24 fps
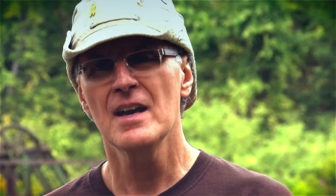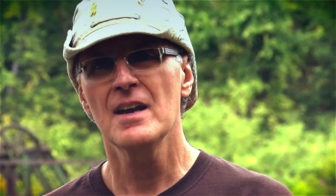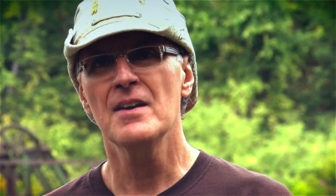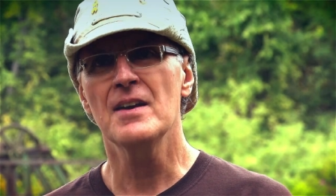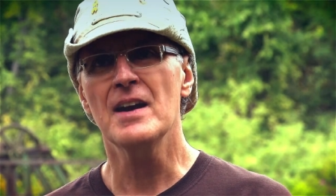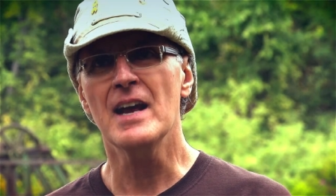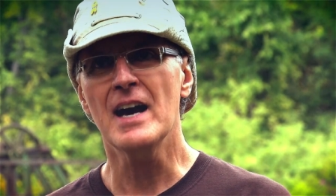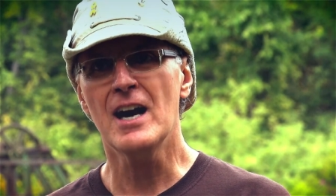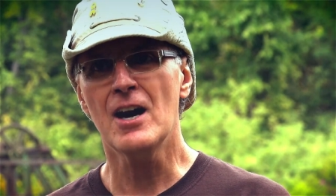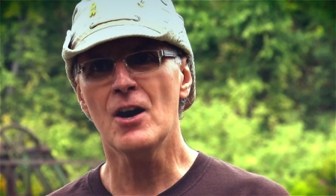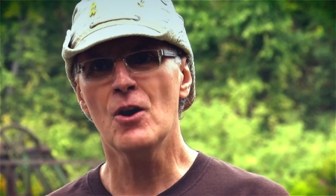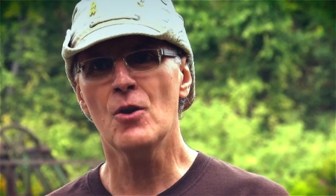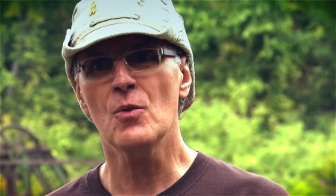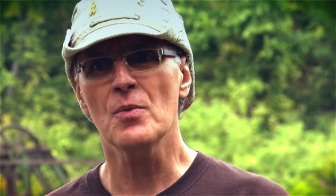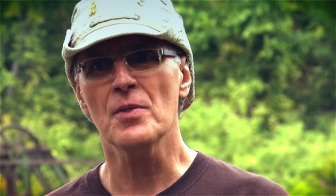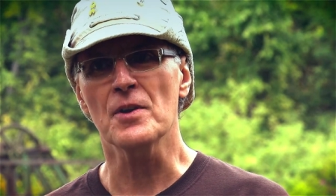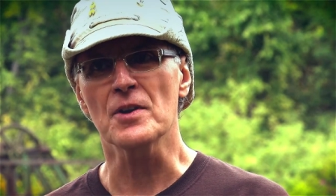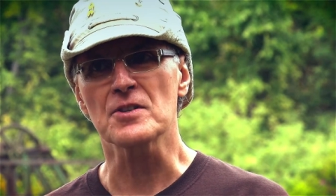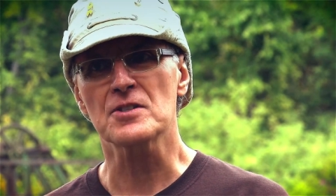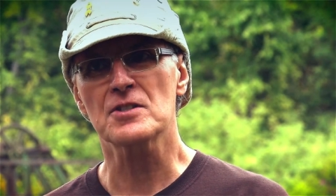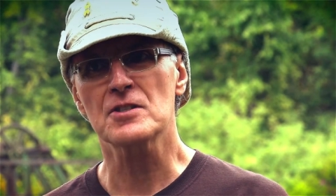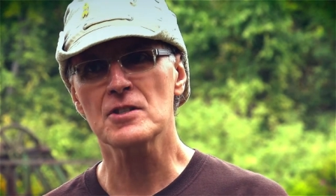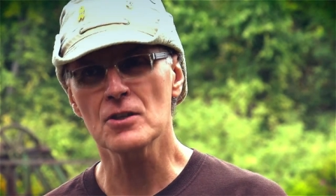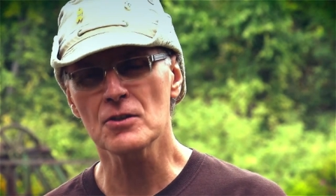Now
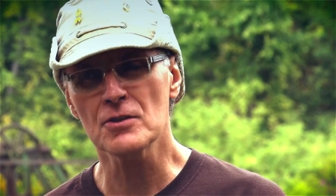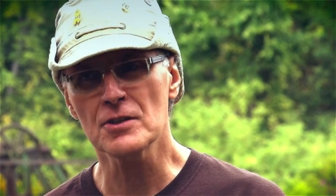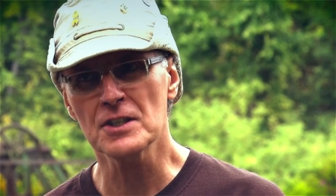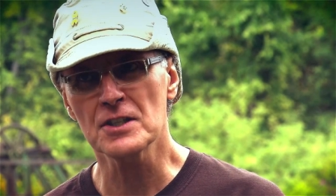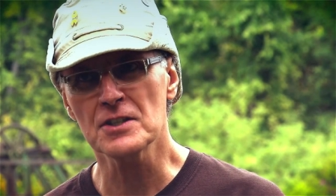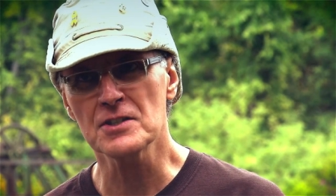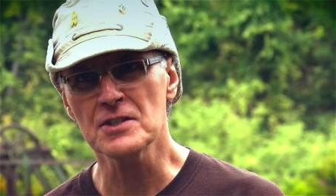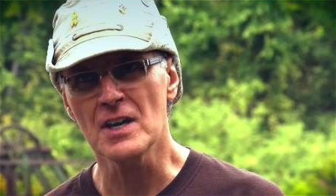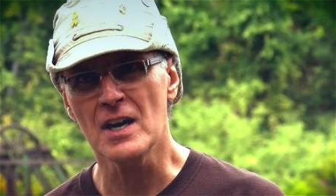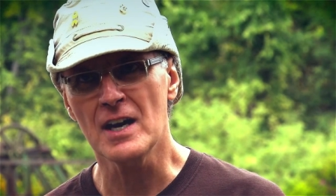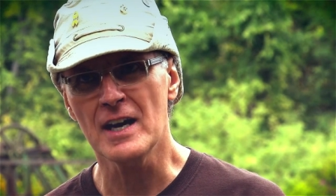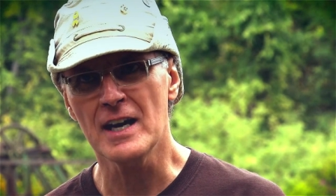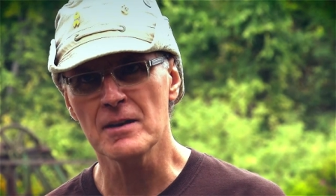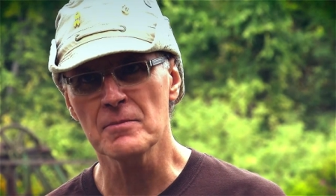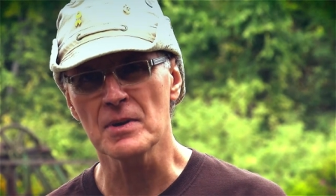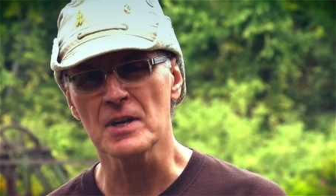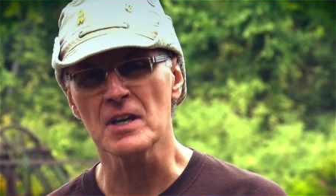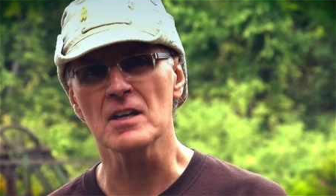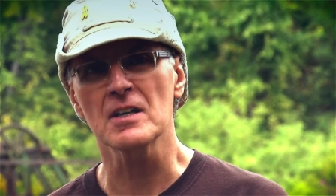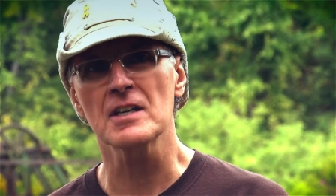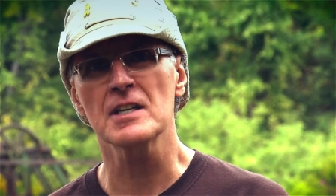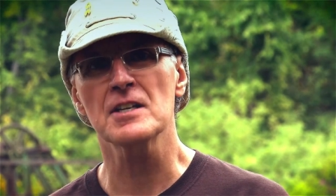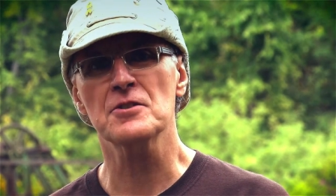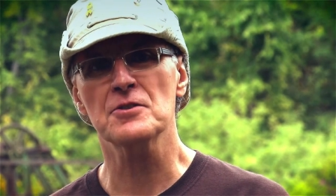they're still going to die, but
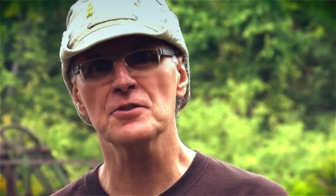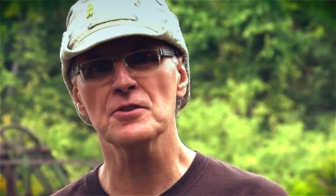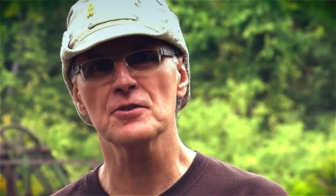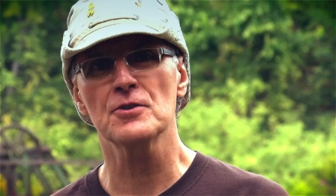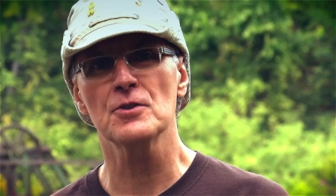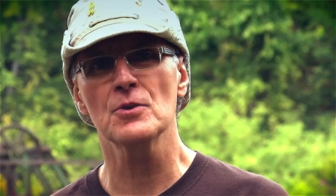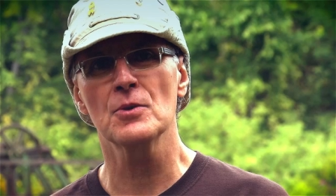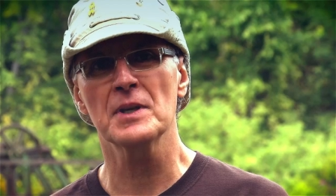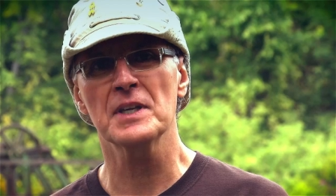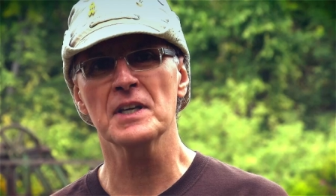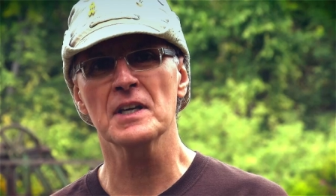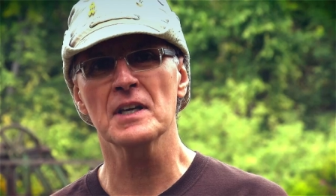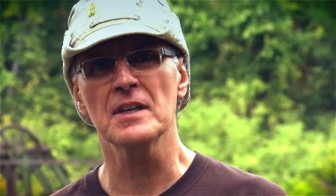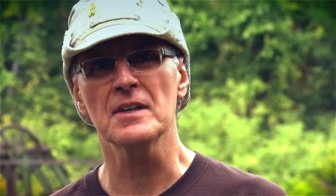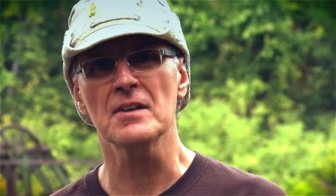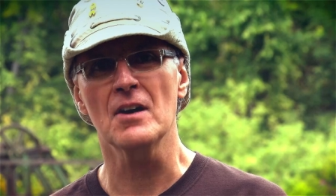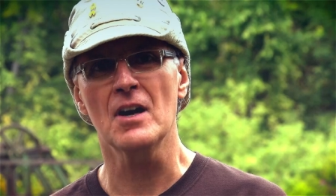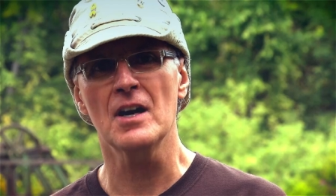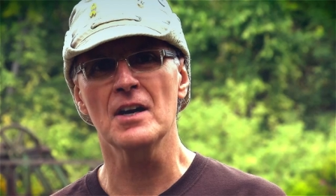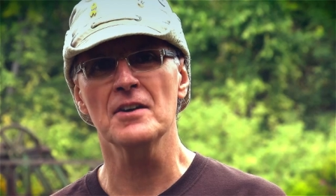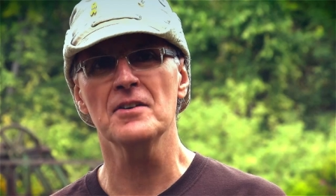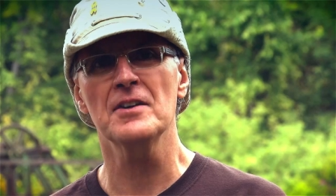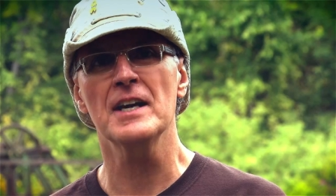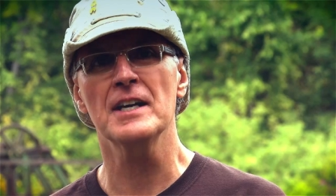at least they're doing it
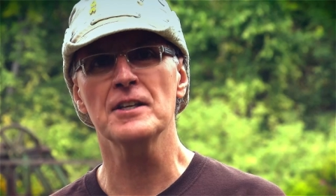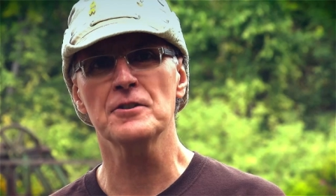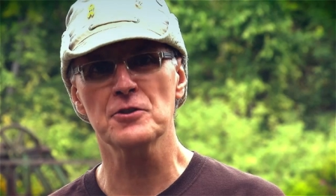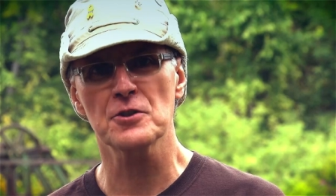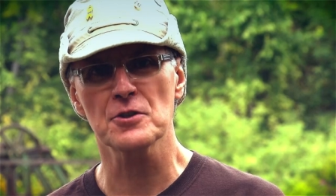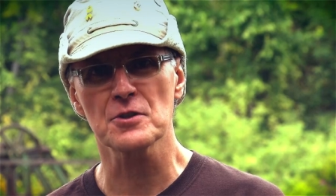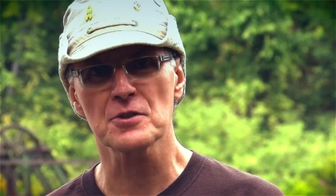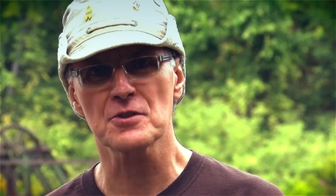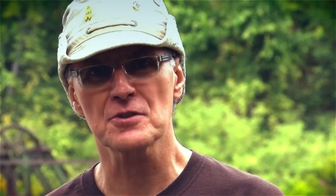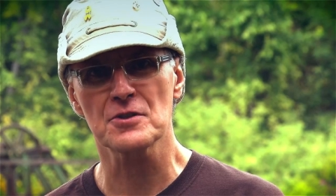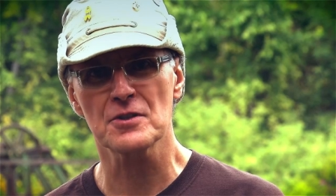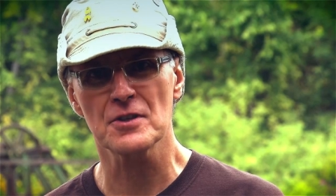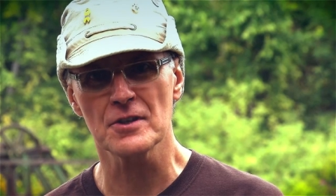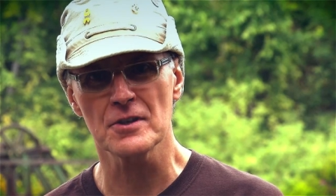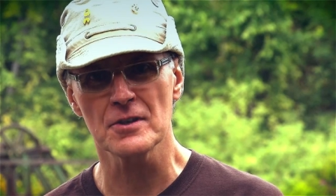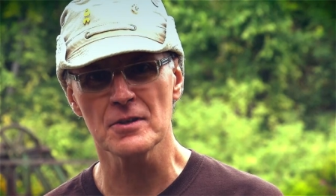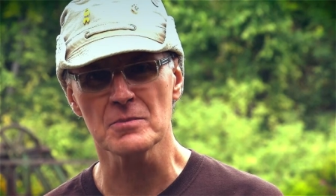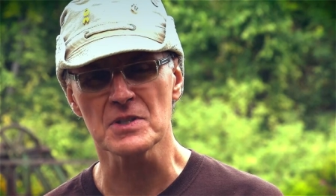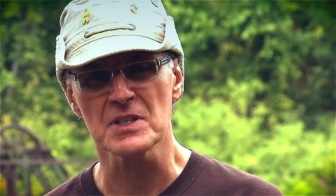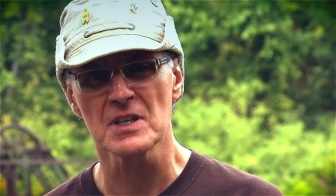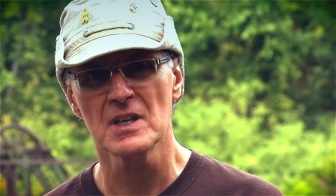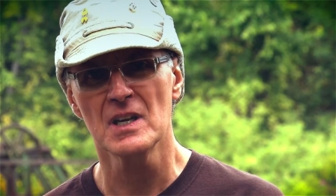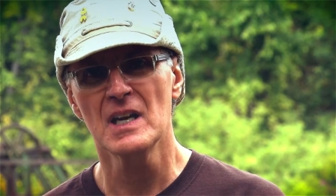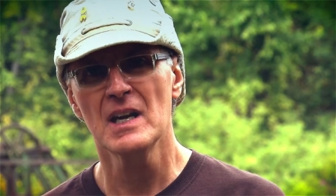on nature's
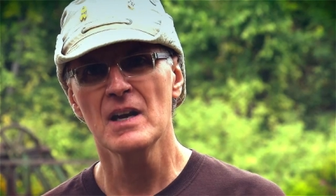terms.